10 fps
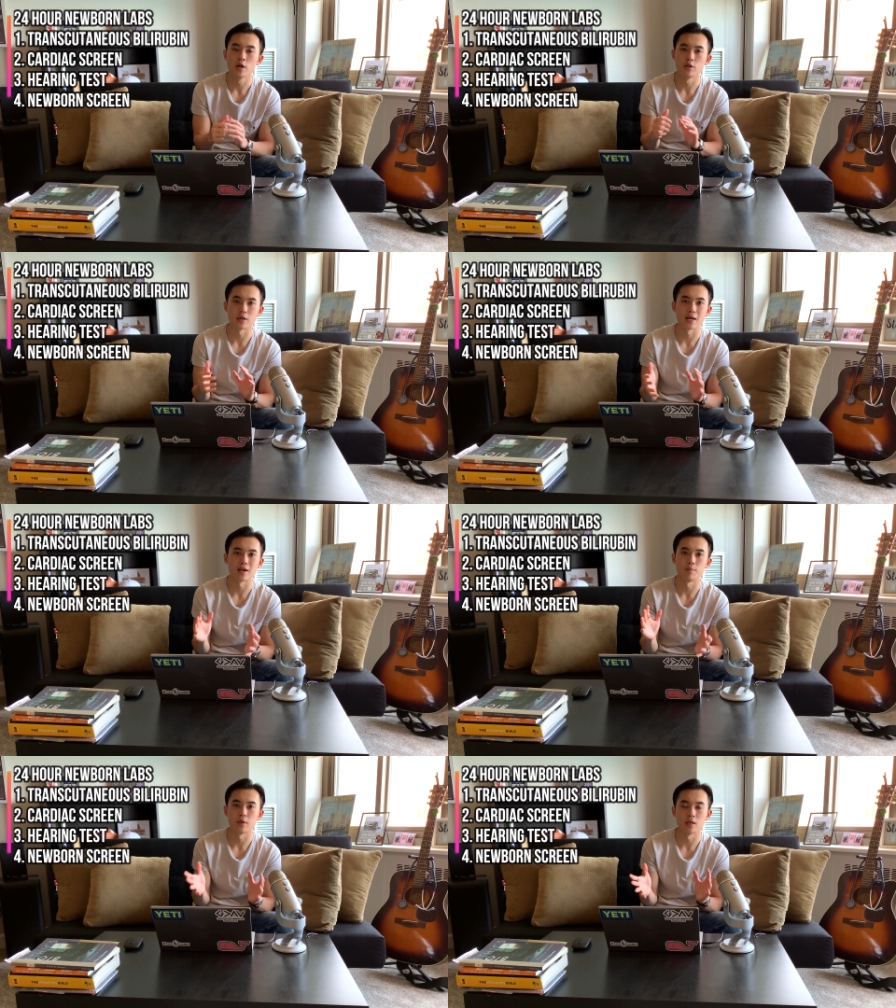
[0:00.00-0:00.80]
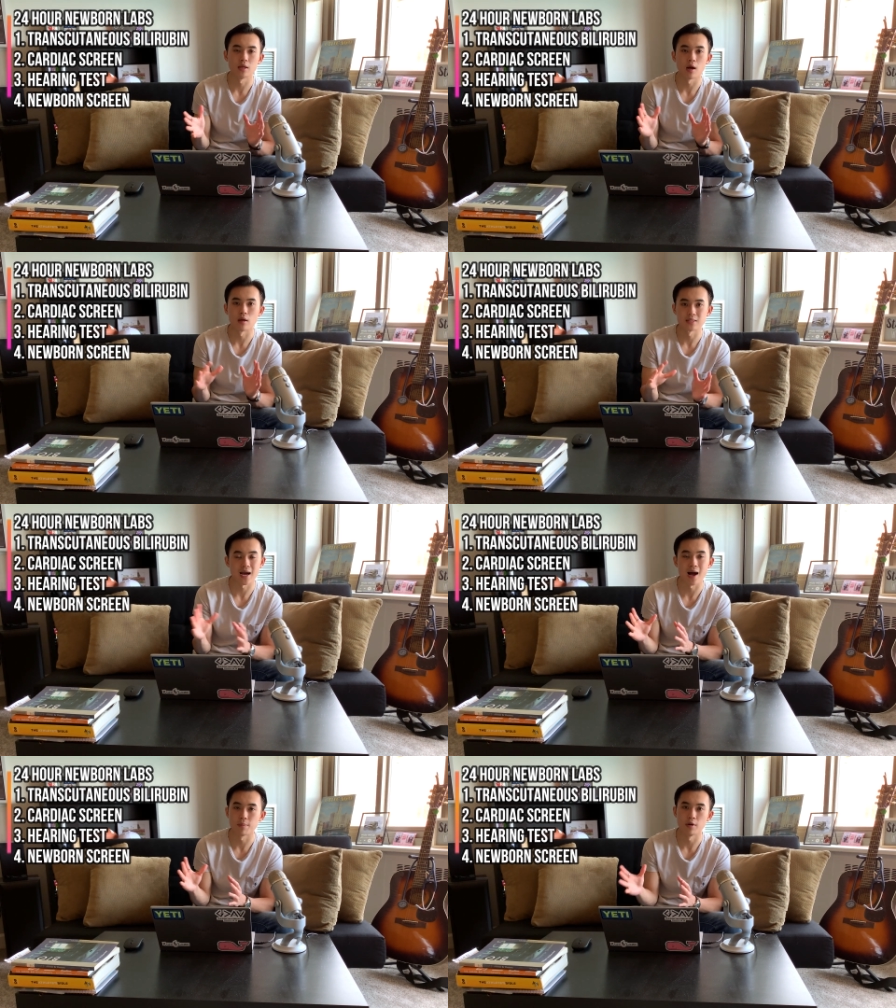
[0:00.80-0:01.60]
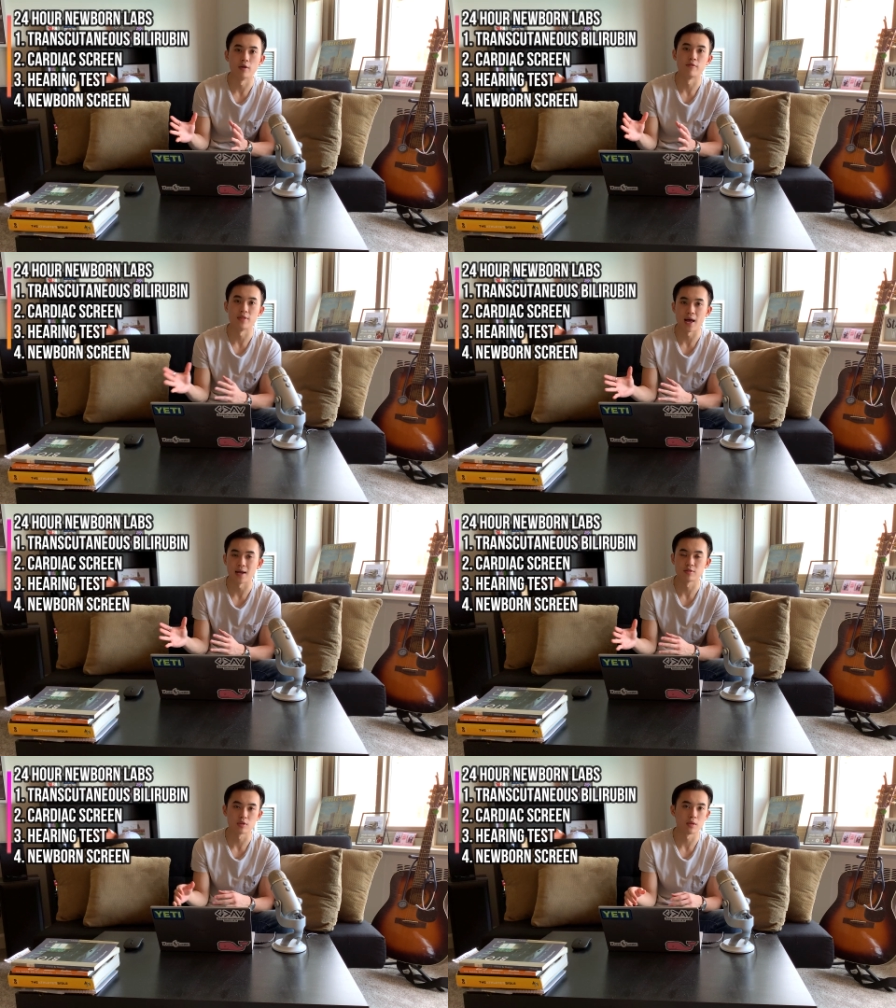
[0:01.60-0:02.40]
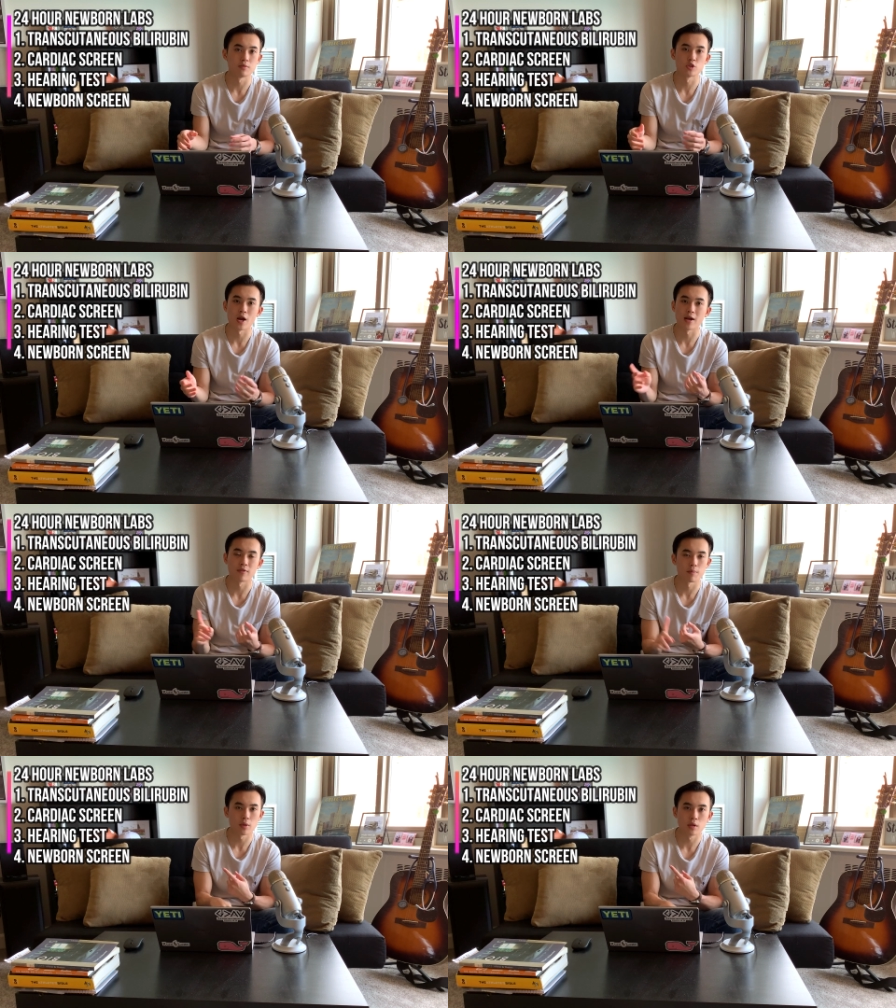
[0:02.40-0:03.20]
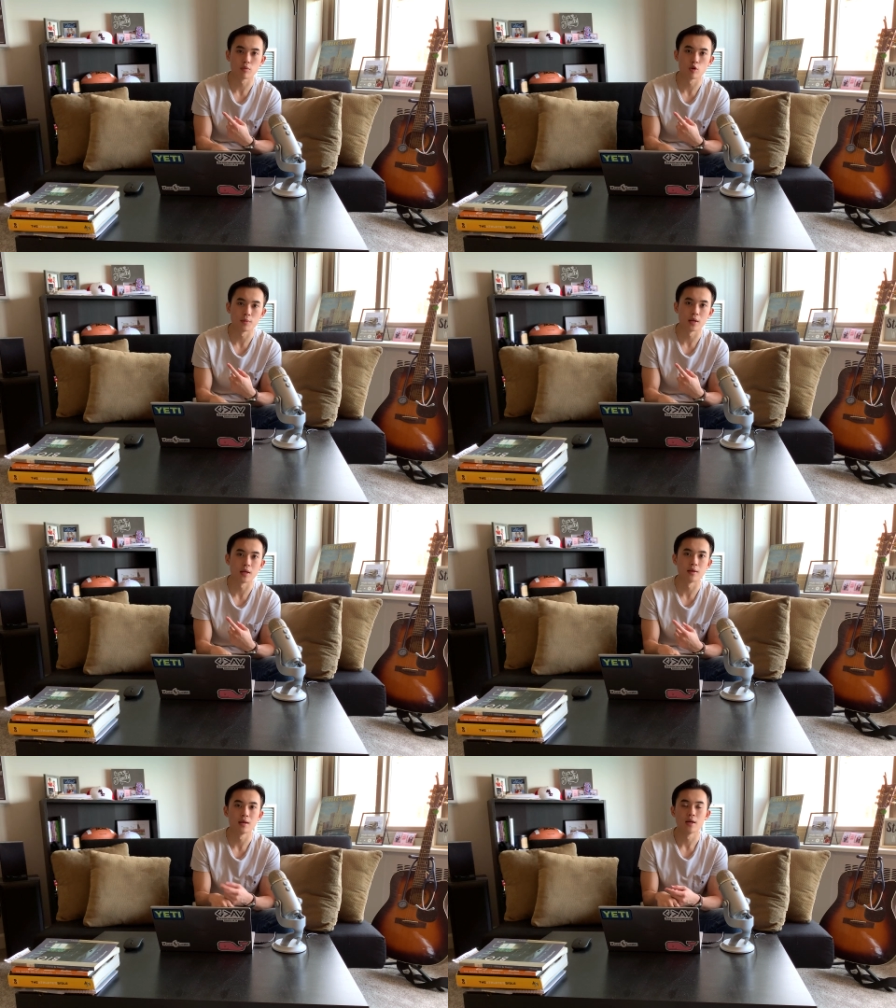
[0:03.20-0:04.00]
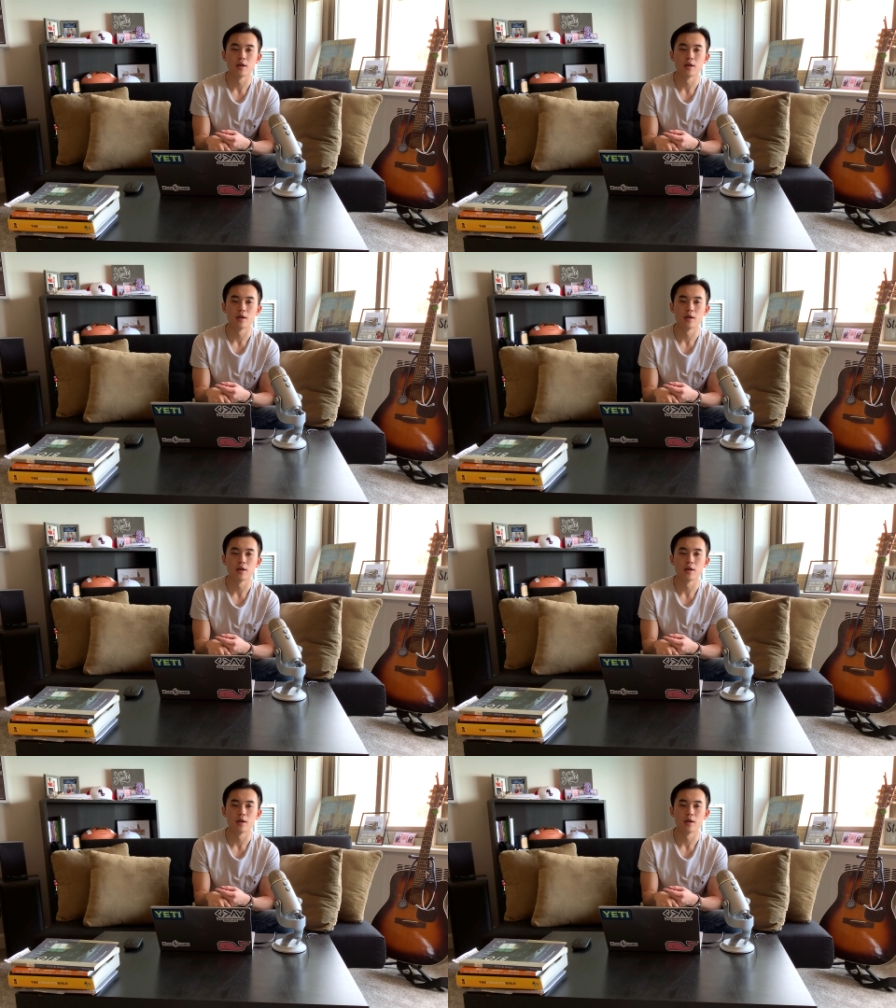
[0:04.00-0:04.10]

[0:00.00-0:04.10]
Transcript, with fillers: you can kind of be on top of that so keep track of the bilirubin